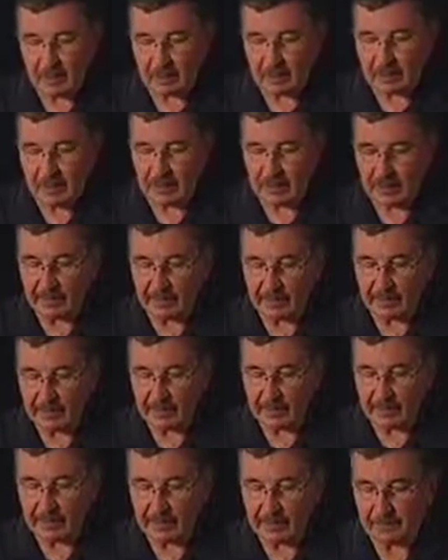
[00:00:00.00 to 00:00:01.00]
take
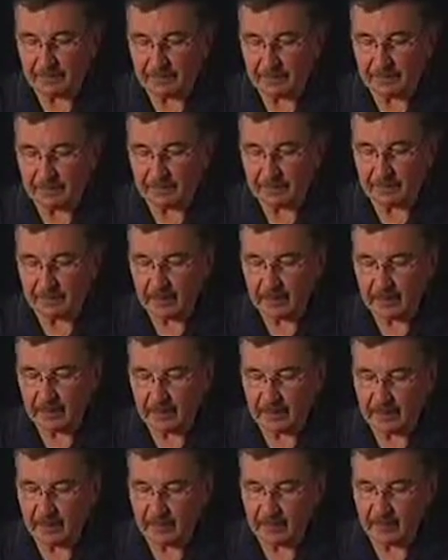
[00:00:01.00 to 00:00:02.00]
the
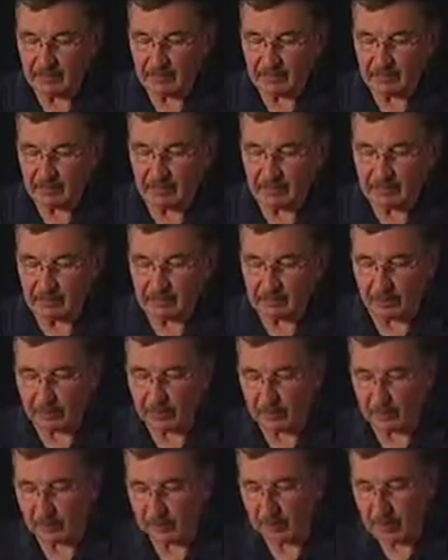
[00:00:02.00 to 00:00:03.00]
litmus paper,
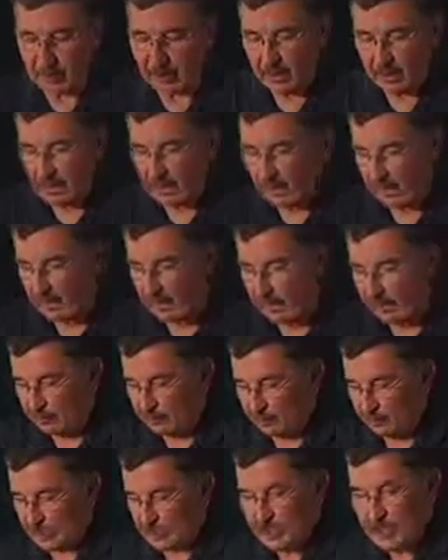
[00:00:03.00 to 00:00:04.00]
we can
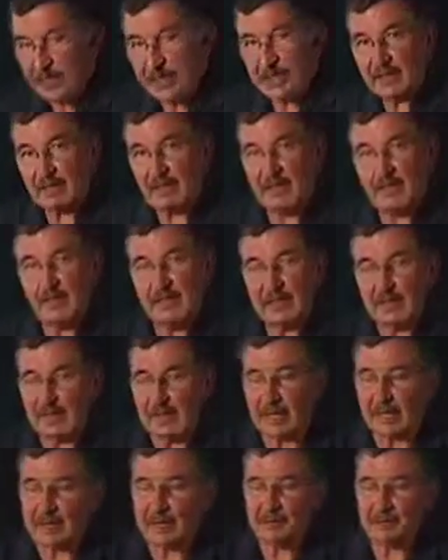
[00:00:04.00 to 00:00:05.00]
recheck the
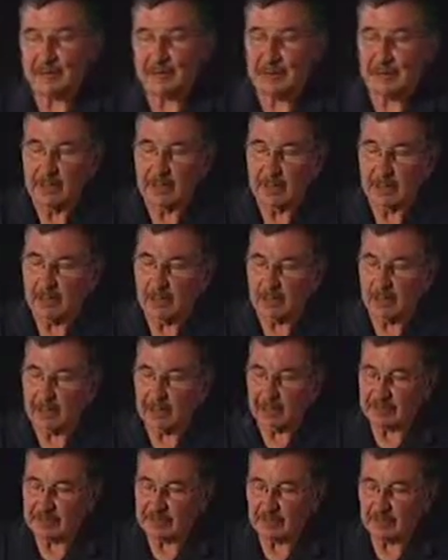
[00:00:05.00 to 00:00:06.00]
pH and
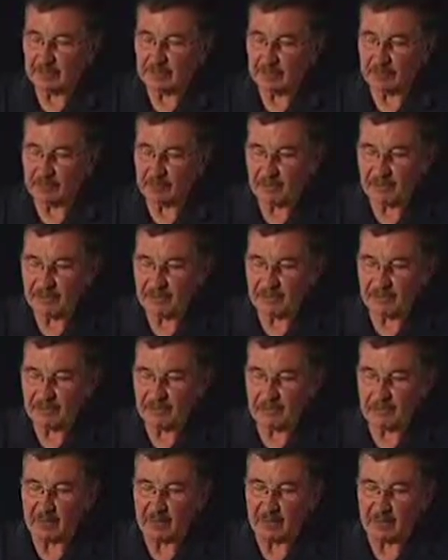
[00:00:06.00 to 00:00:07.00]
see what the reading's
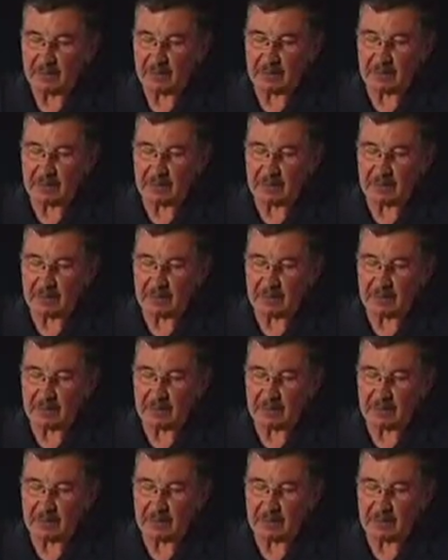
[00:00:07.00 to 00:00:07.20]
going to be